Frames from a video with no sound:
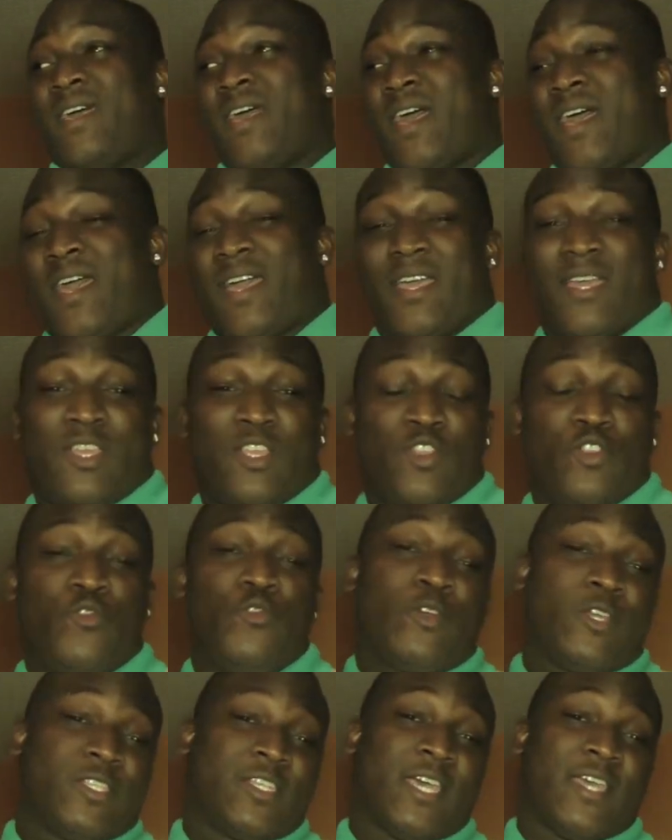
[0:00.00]
hey,
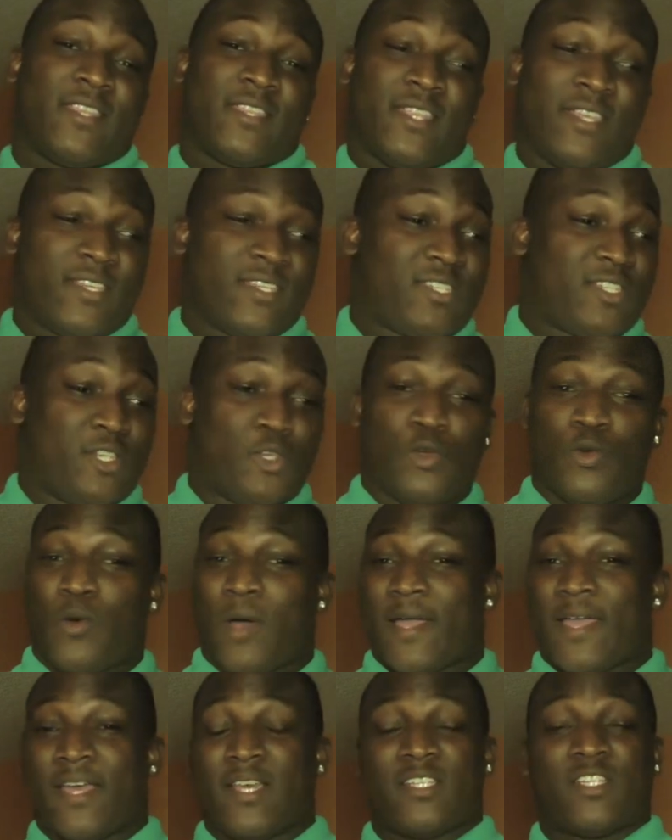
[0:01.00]
you could take this
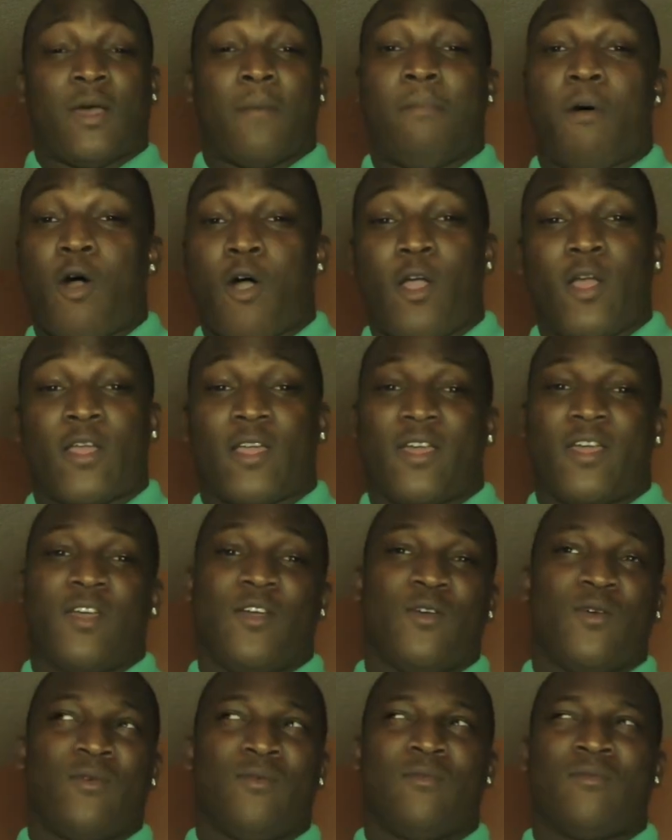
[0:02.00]
to, I guess, a park.
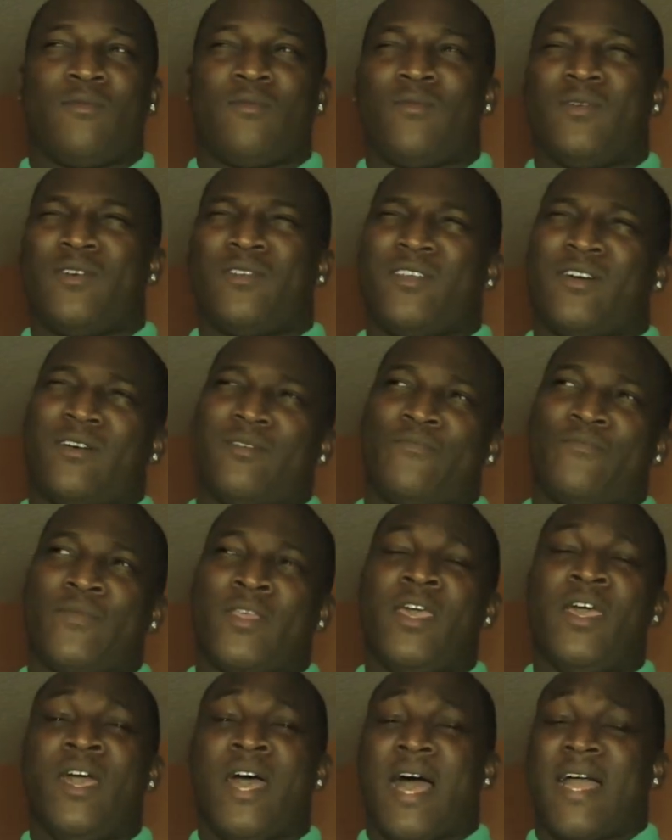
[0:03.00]
Well, no,
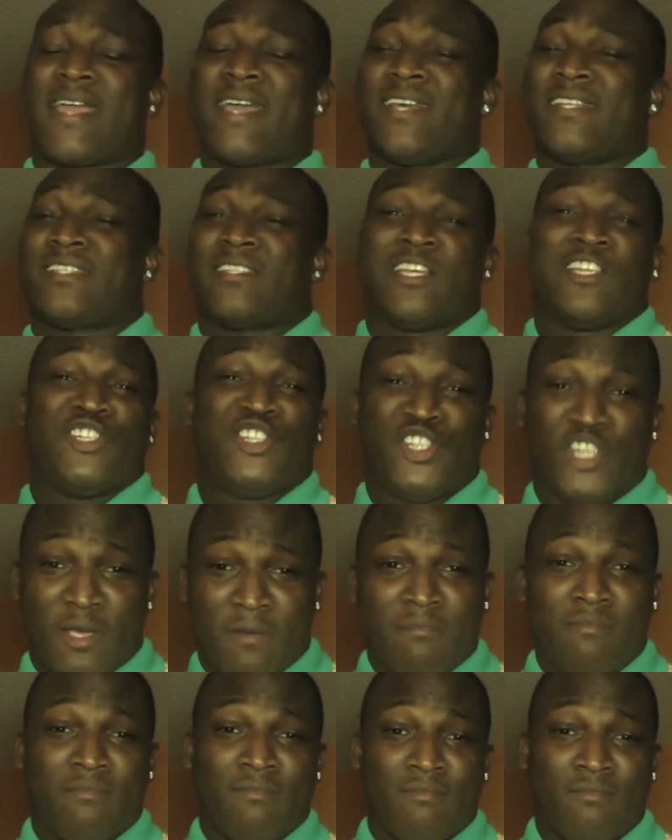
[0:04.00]
I guess a
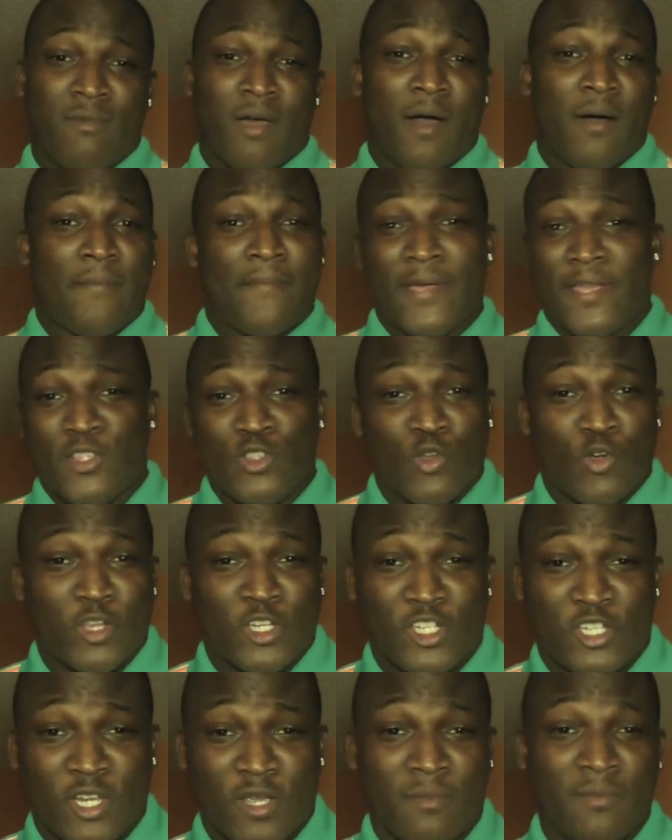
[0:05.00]
gym, an
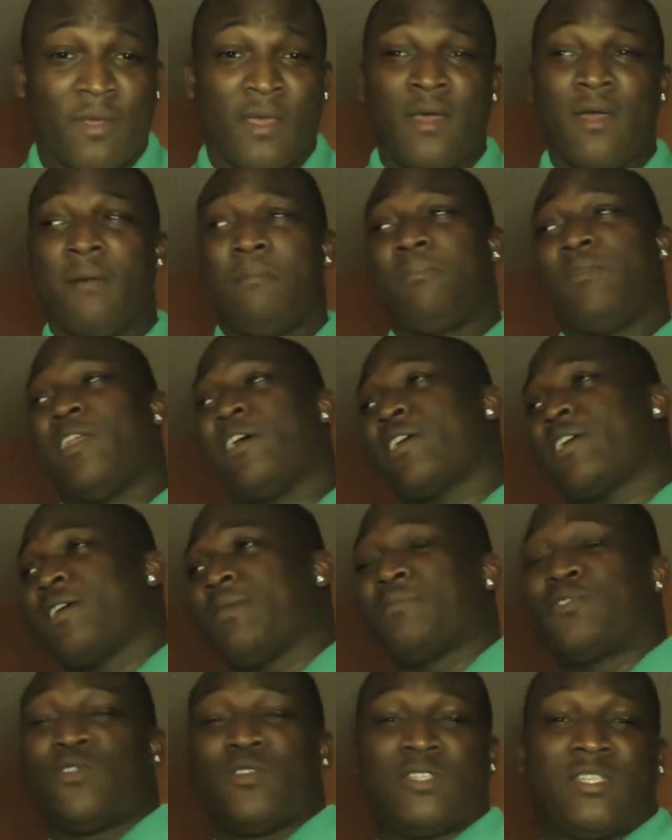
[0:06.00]
indoor gym, plug
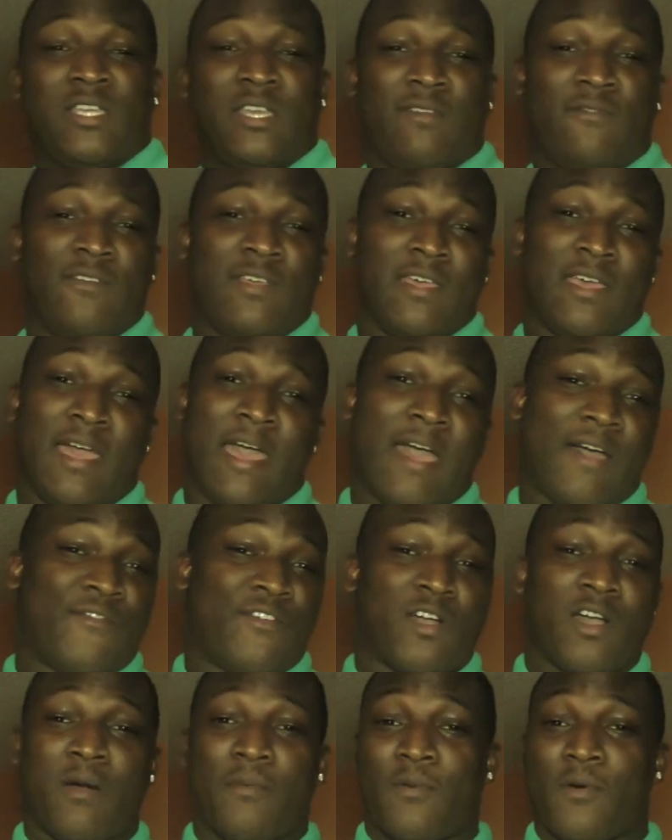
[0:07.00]
it up to a TV and
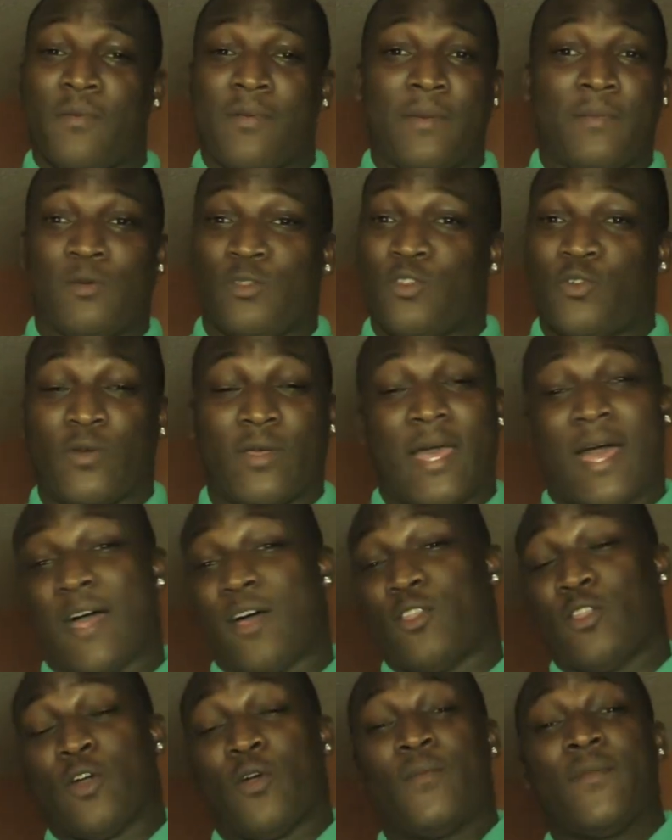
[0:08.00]
have a couple of people do it.
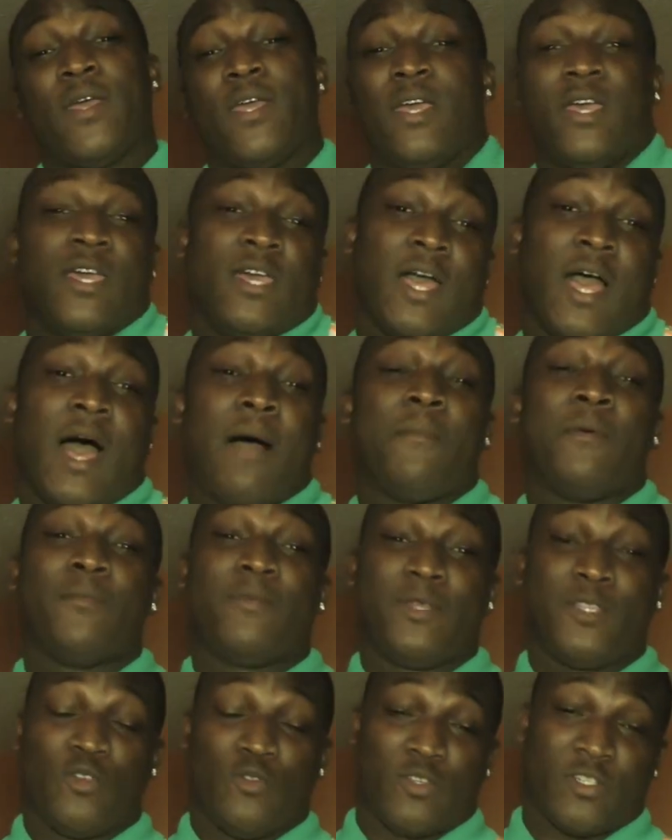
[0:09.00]
I don't know. I'm
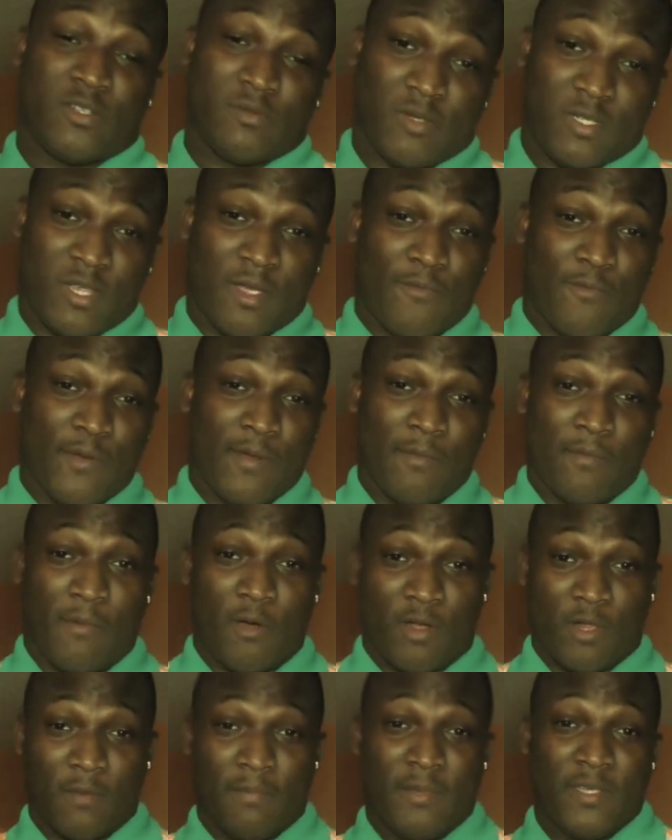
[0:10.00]
going to be doing some stuff with
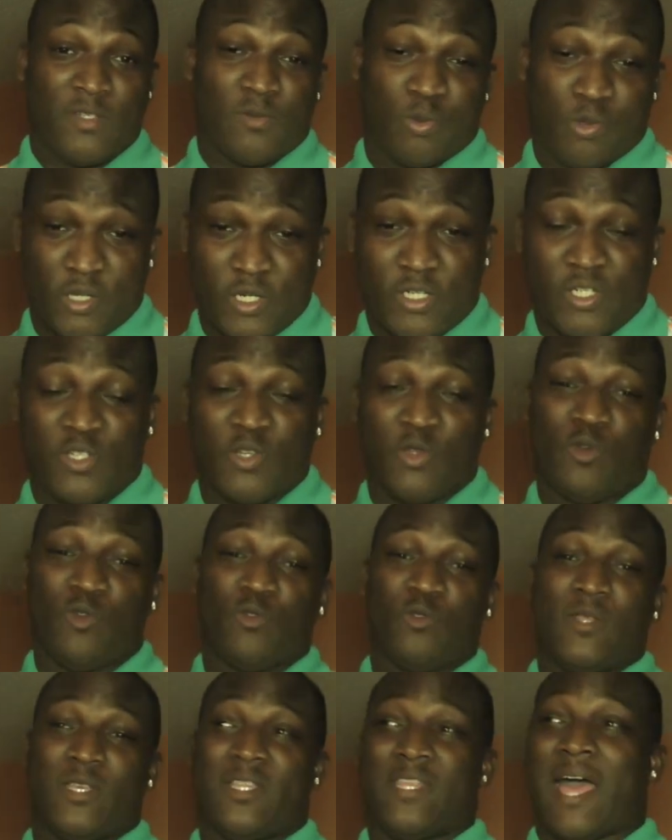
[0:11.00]
Baller Beats pretty
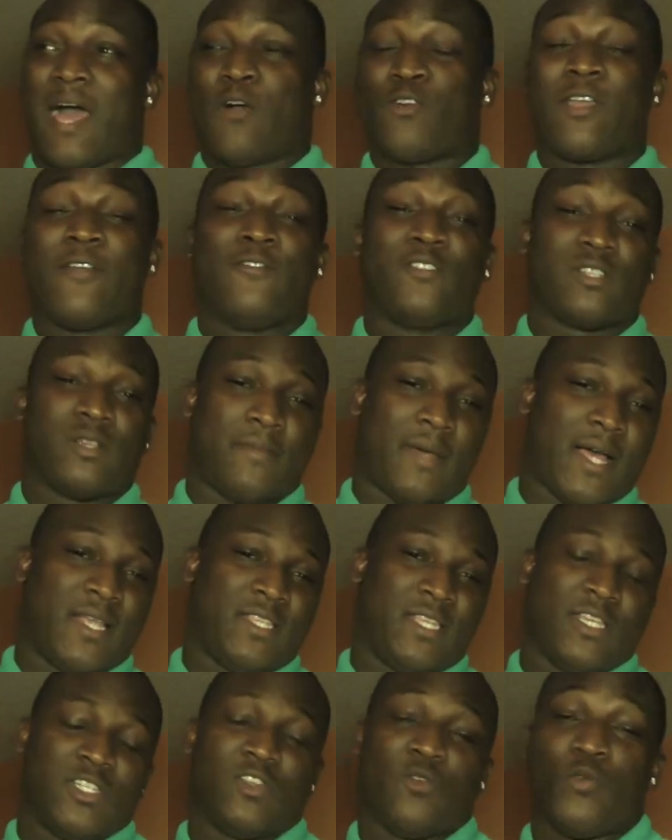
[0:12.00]
soon, and I'll give you some
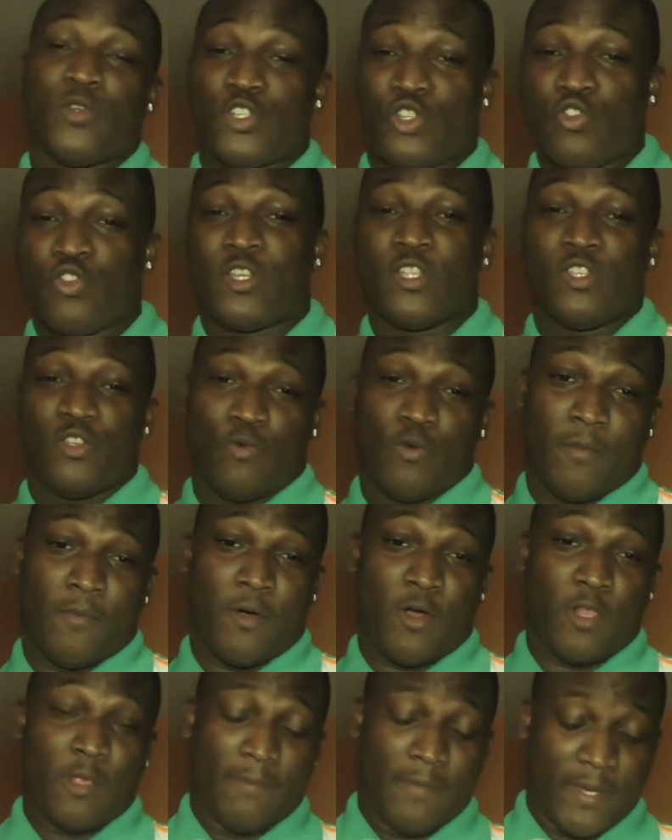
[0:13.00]
ideas of what you can do with
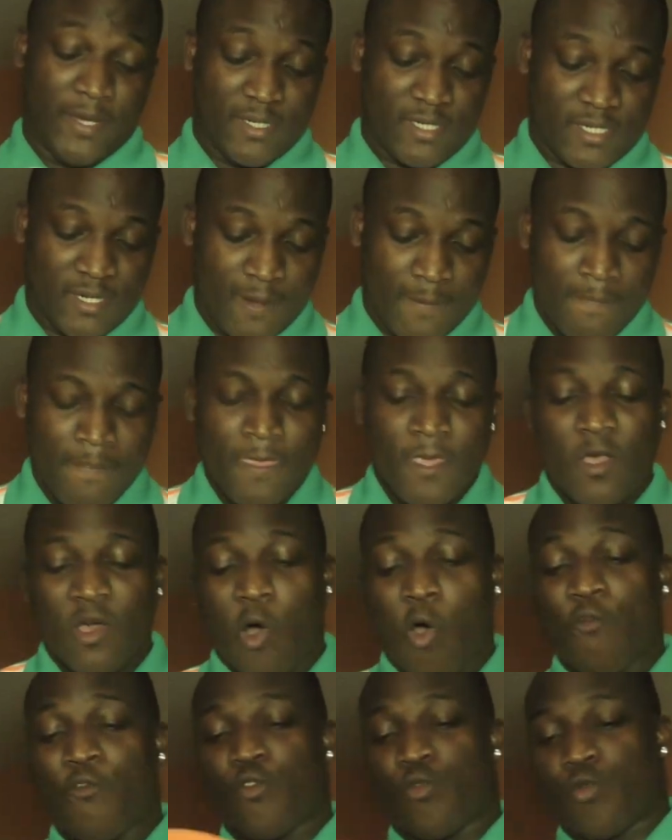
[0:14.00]
Baller Beats.
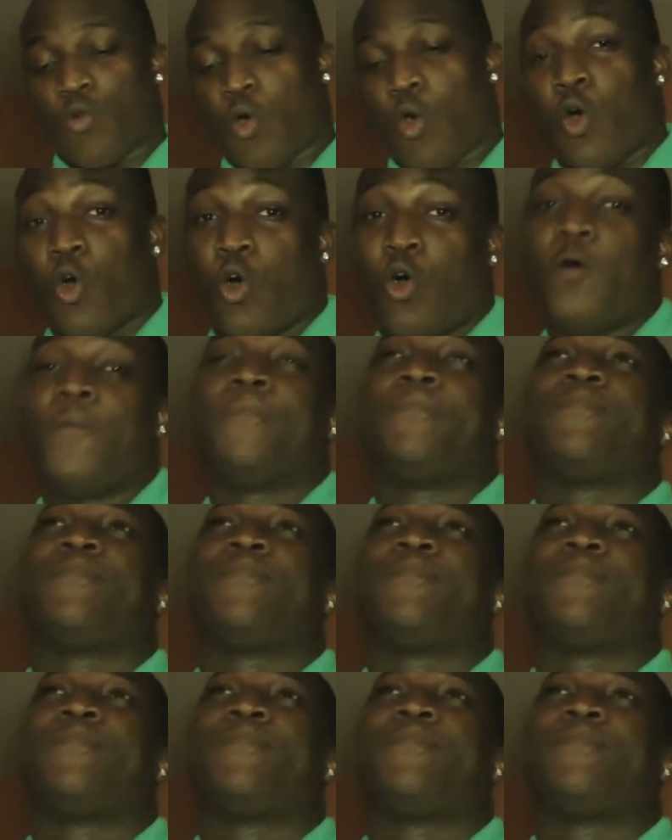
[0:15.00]
Overall,